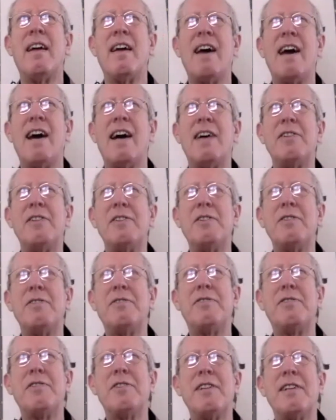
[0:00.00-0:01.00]
How do you
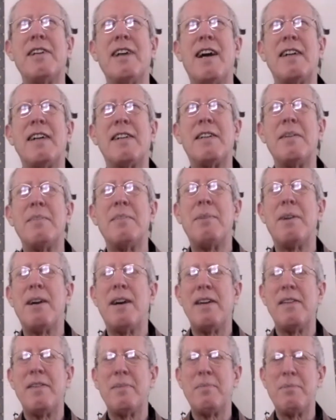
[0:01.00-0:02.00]
fully
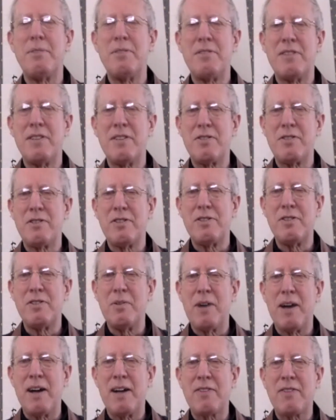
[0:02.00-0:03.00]
occupy the position
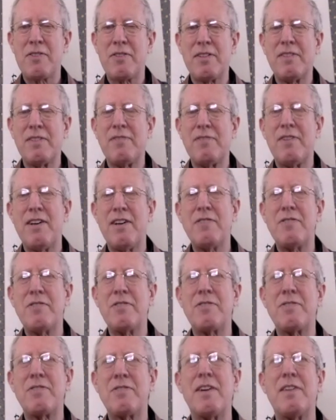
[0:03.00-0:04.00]
you actually find
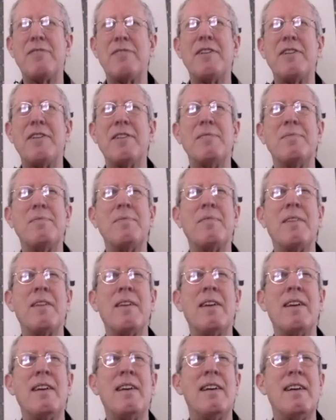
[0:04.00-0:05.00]
yourself in
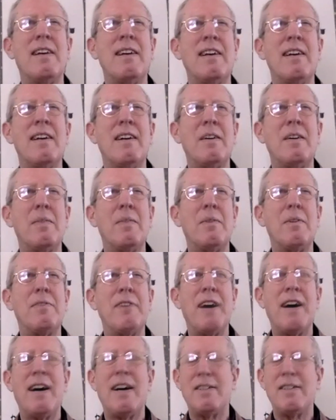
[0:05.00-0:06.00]

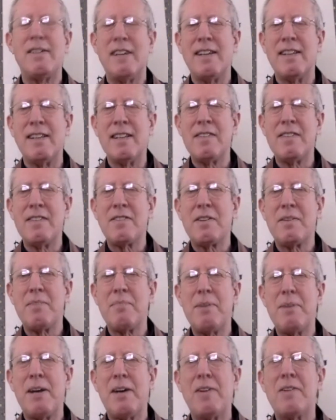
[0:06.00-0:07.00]
without endless
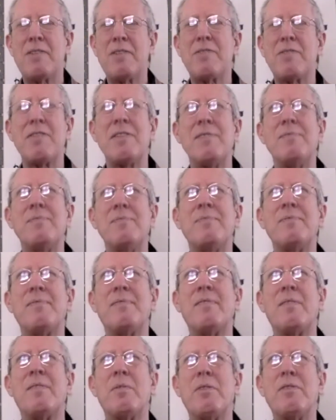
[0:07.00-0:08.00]
comparison,
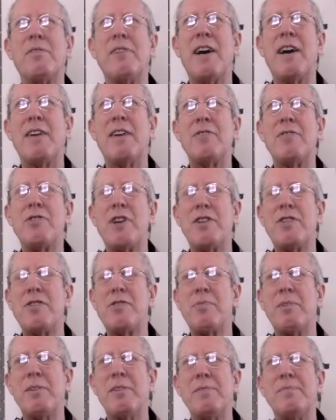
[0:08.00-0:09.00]
without
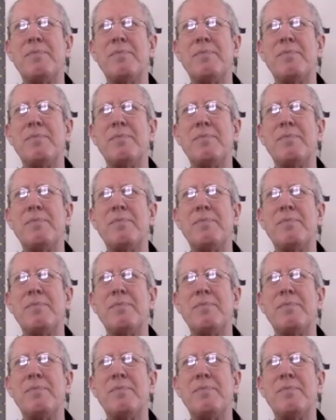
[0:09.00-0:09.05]
judgment,